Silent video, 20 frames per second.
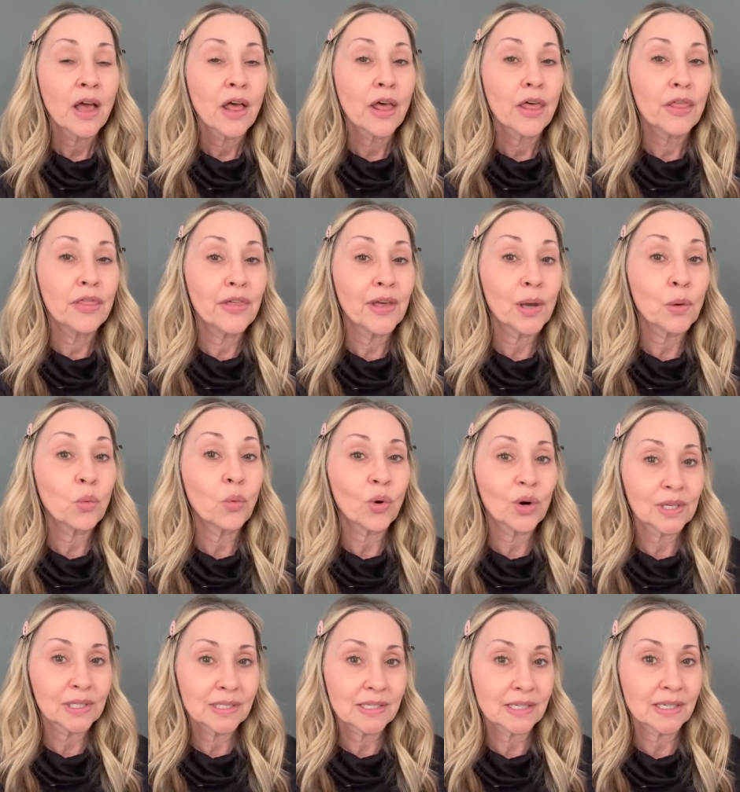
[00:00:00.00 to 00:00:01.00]
They
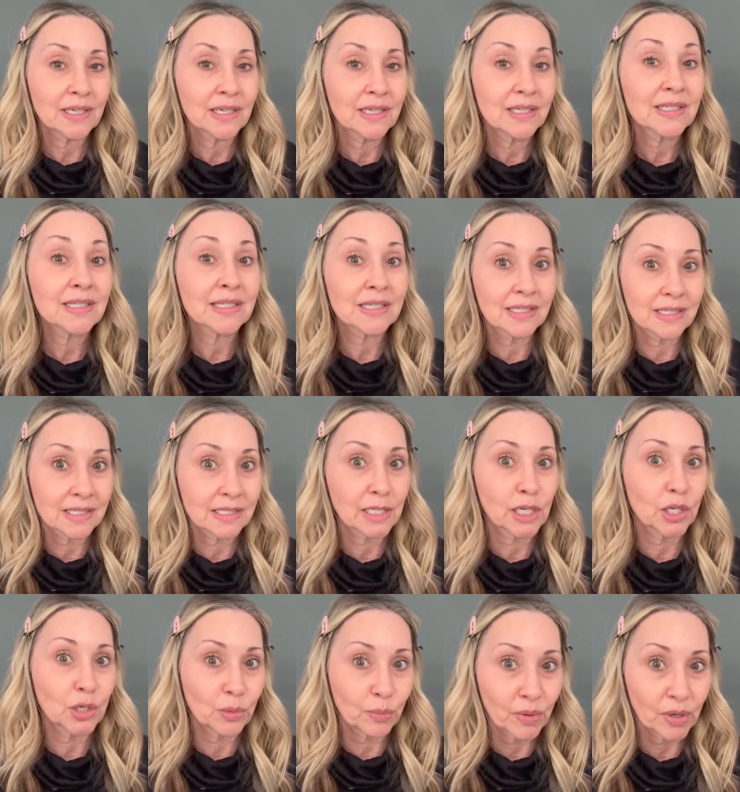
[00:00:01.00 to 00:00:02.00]
wanted
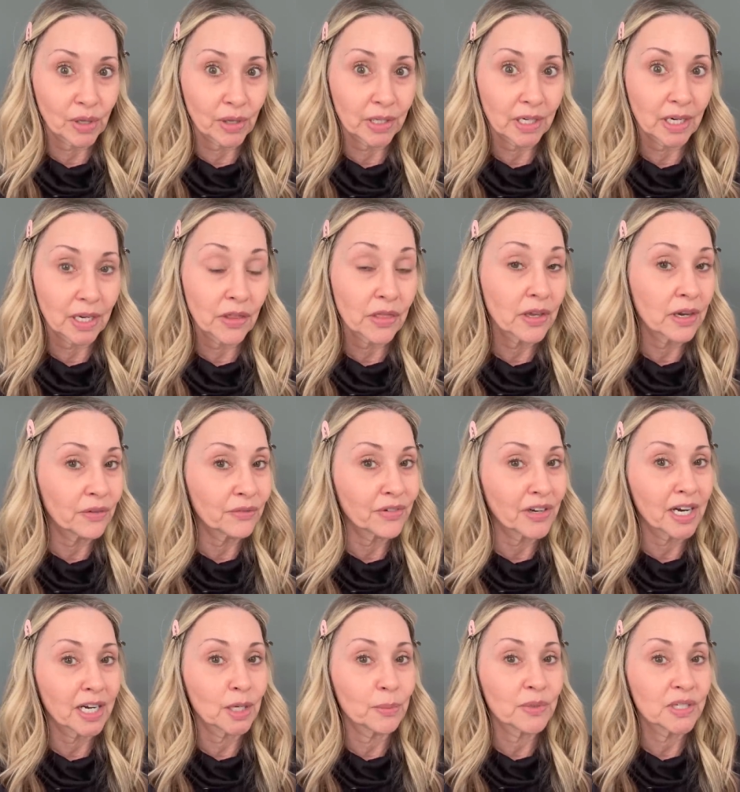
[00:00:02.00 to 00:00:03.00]
sustainability. The
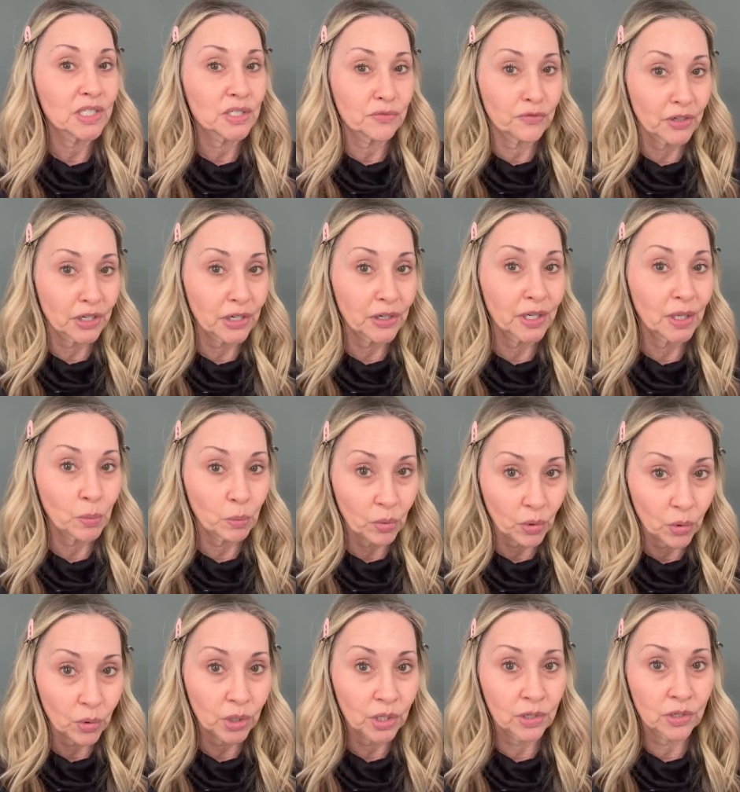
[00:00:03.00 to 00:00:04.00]
environment's very
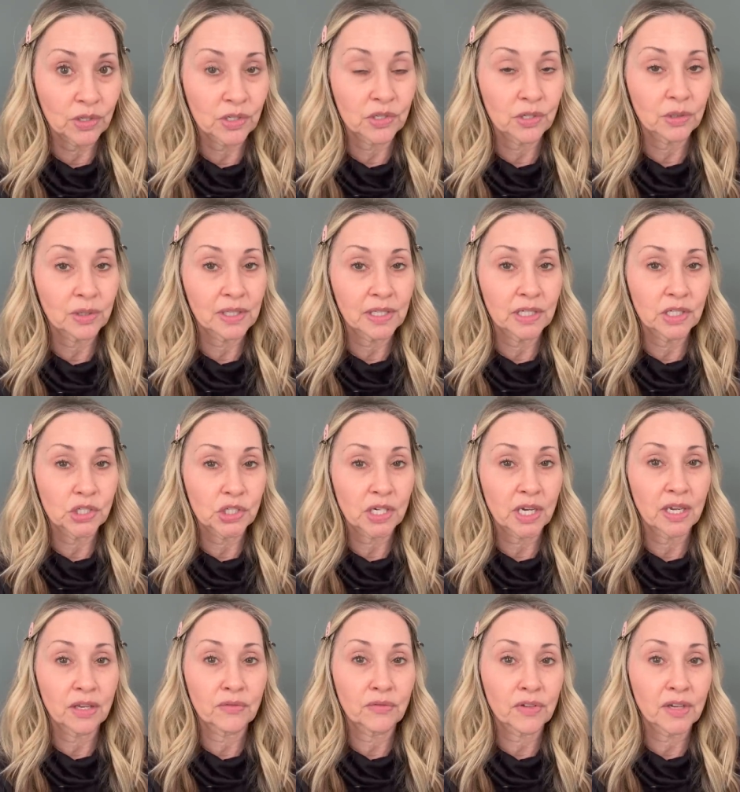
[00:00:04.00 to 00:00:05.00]
important to
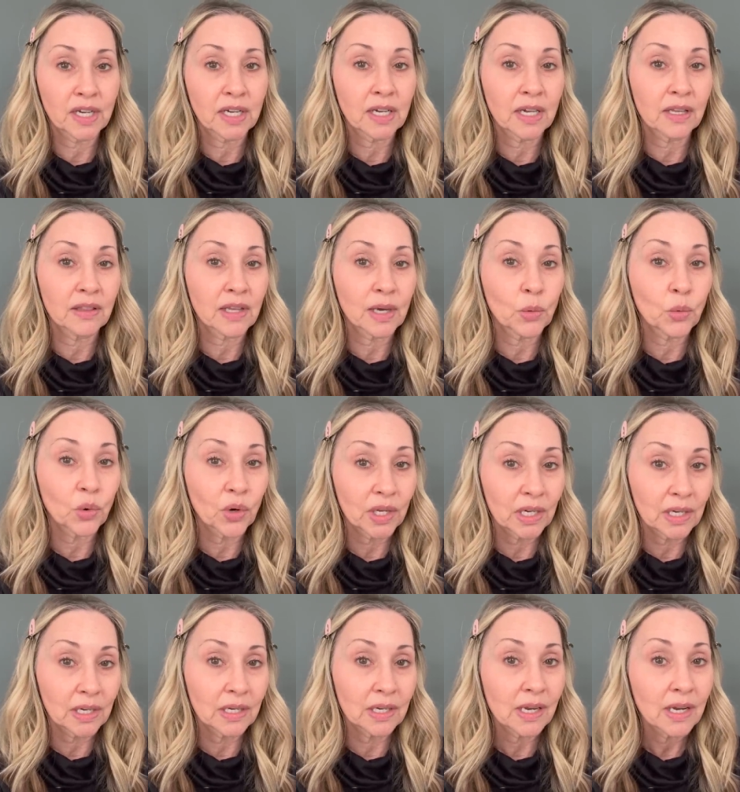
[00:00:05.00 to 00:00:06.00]
Alicia and Vic, and they
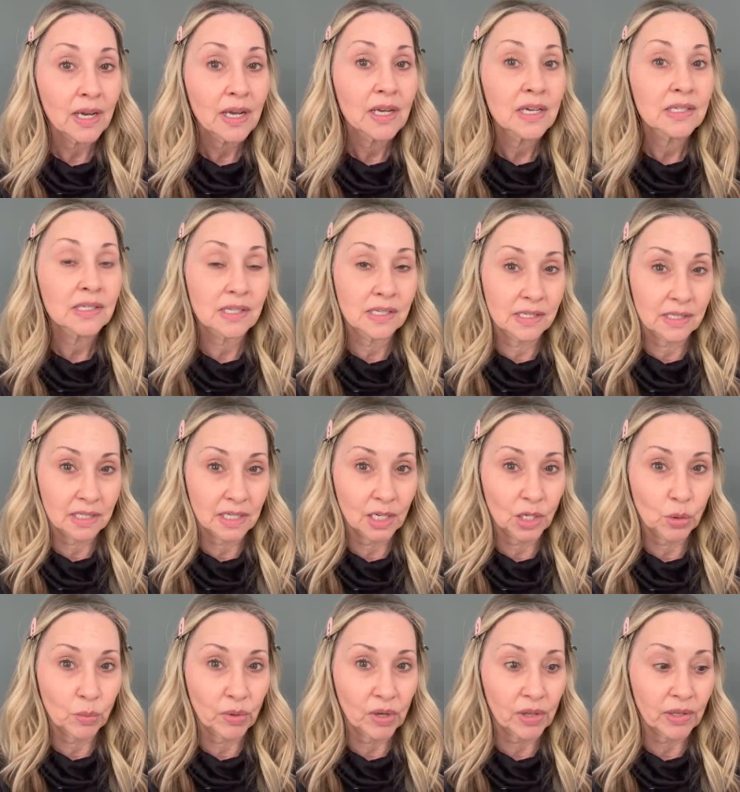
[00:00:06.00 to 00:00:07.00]
wanted
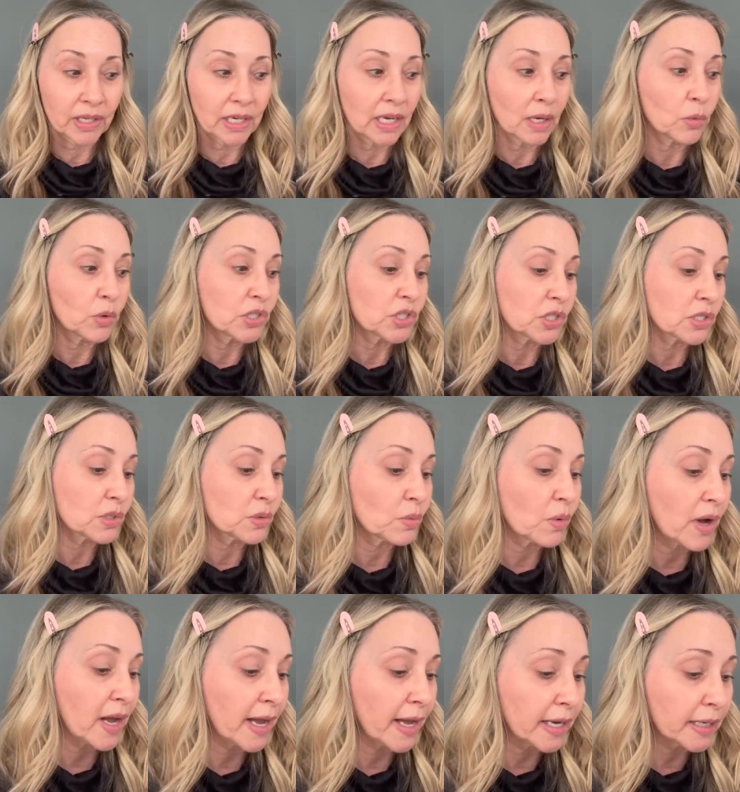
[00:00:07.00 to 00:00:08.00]
sustainability, which is
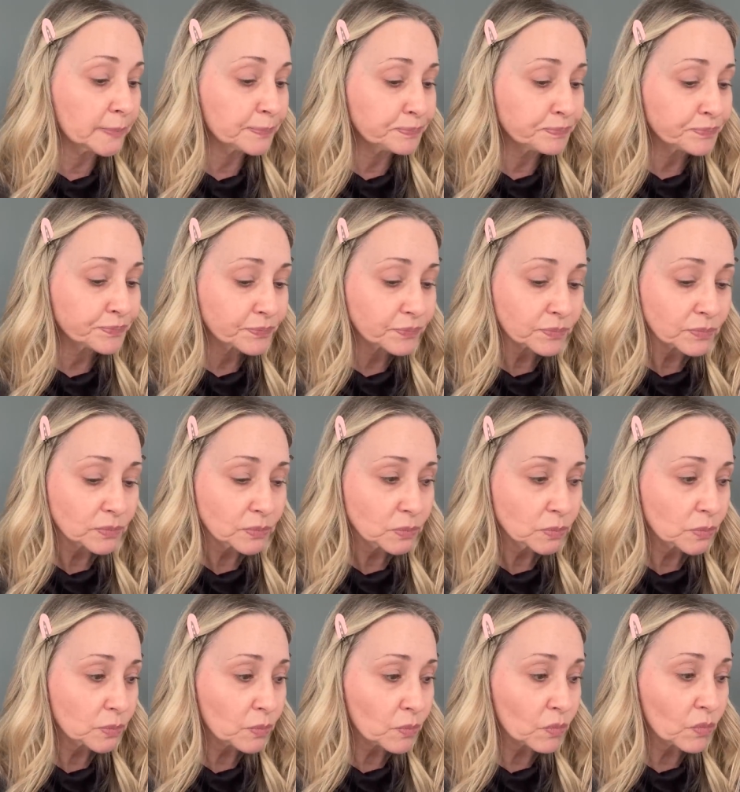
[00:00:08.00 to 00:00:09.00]
why,
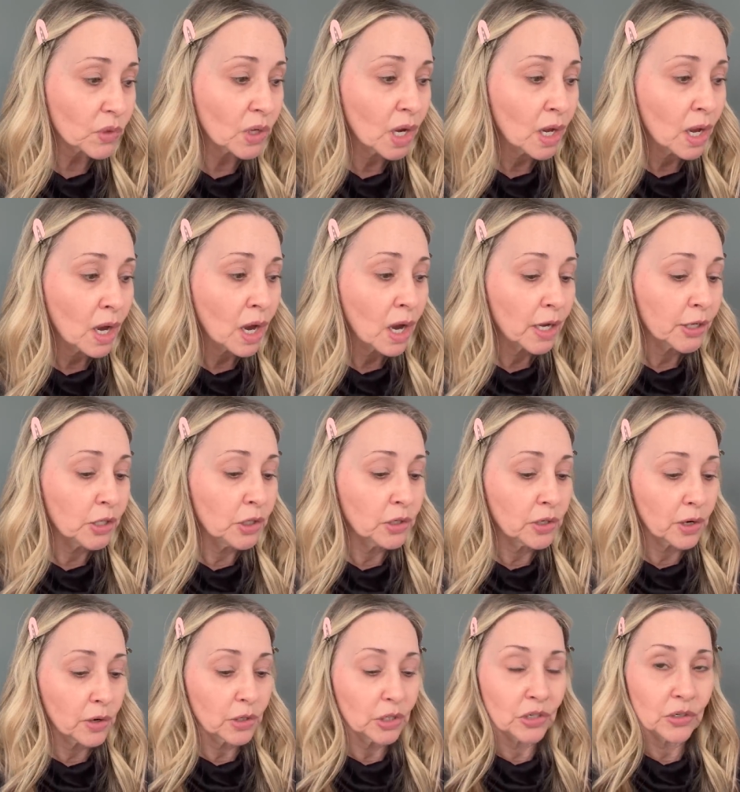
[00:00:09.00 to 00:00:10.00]
you
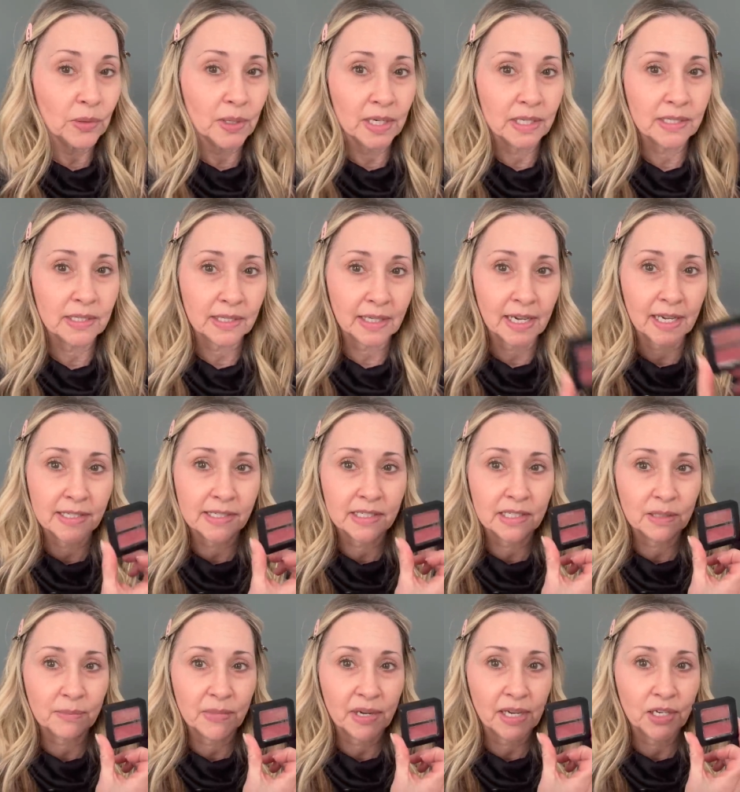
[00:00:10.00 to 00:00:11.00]
know, you get to
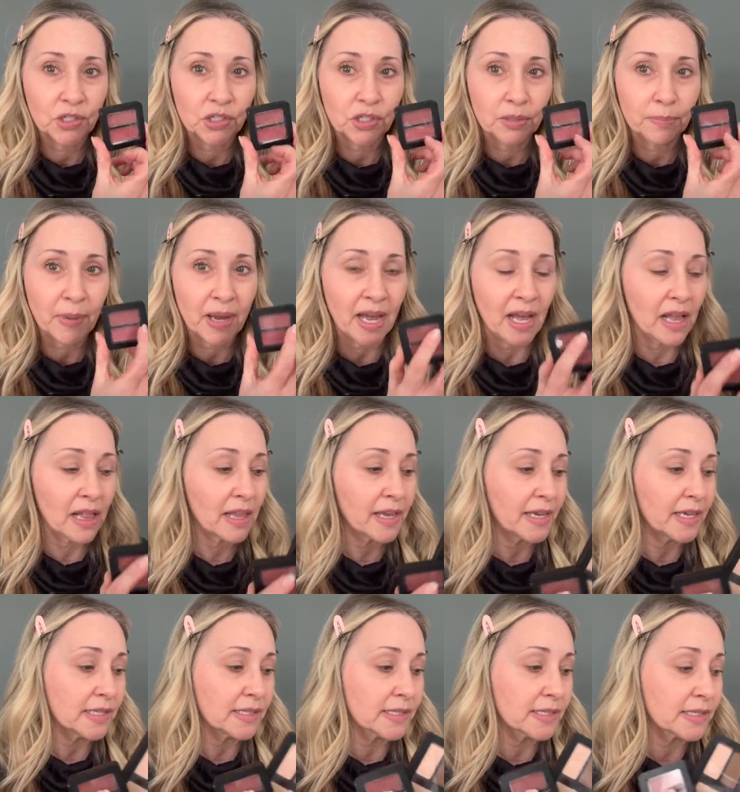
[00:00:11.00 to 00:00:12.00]
customize your
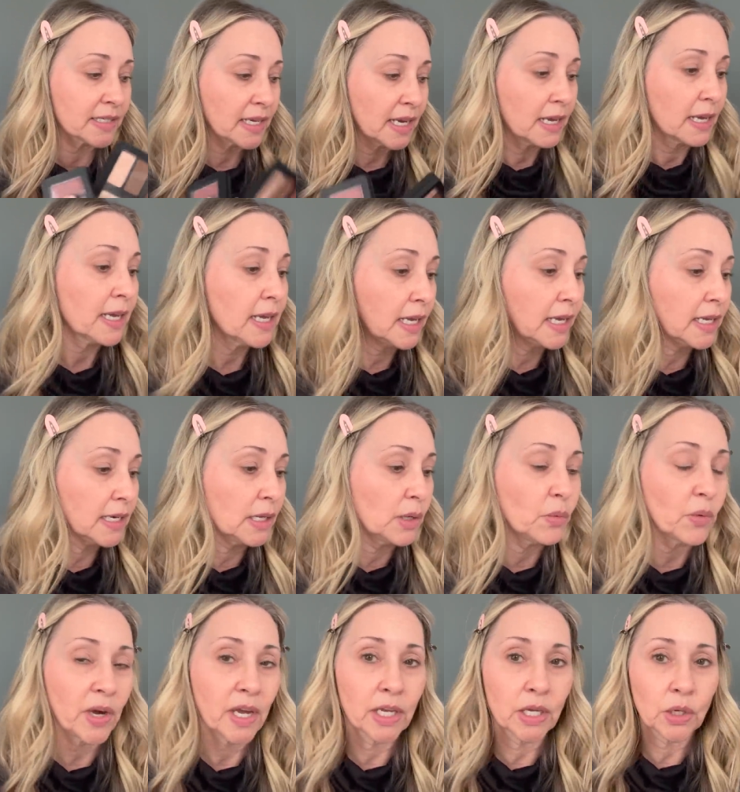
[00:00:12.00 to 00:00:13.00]
palettes any
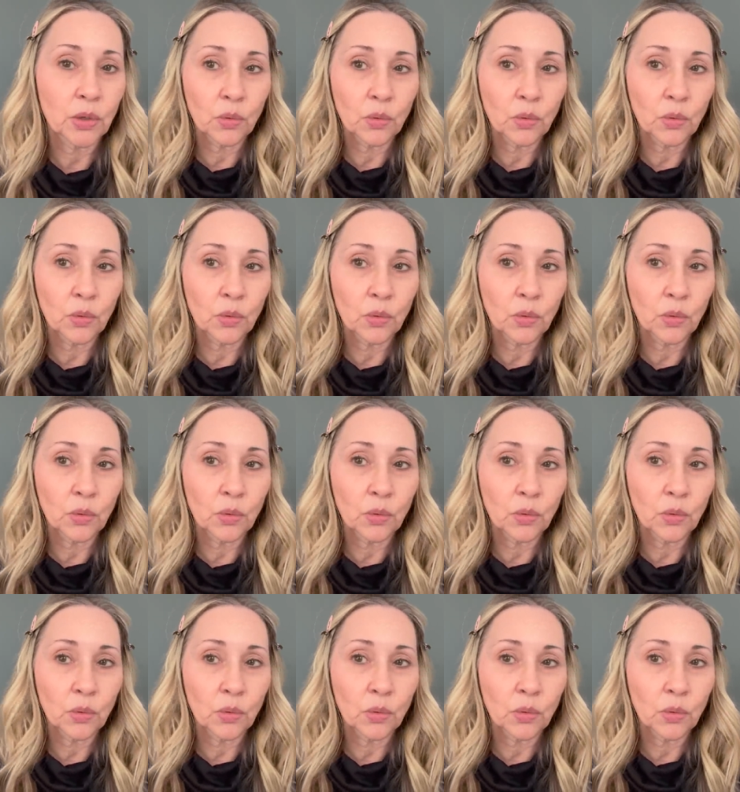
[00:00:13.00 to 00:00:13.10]
way you